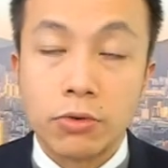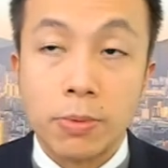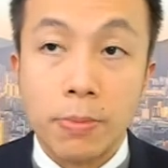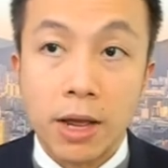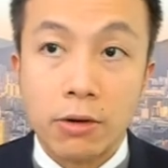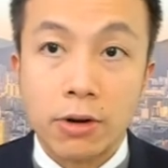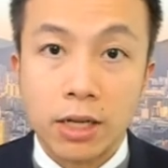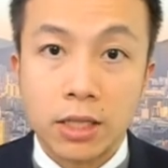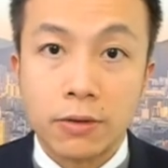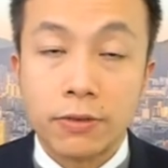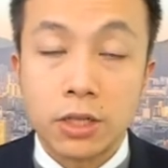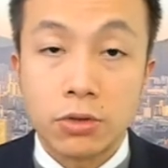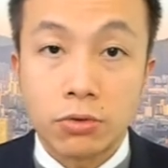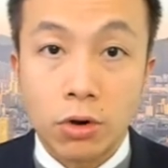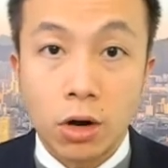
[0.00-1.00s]
remain
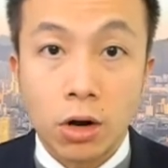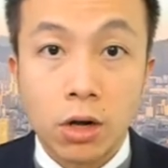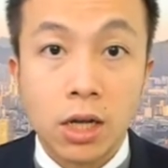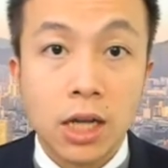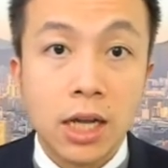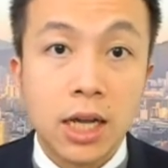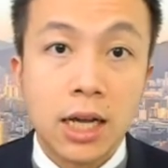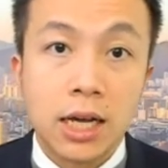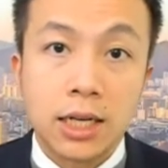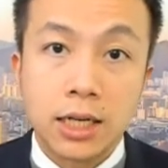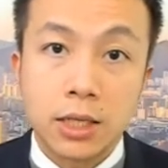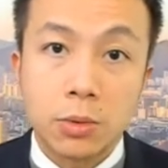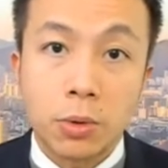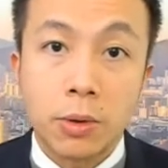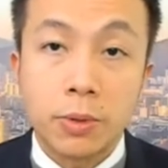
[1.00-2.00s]
relatively strong, and
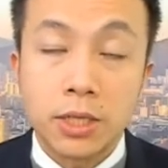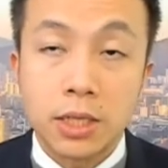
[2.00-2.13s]
that's why we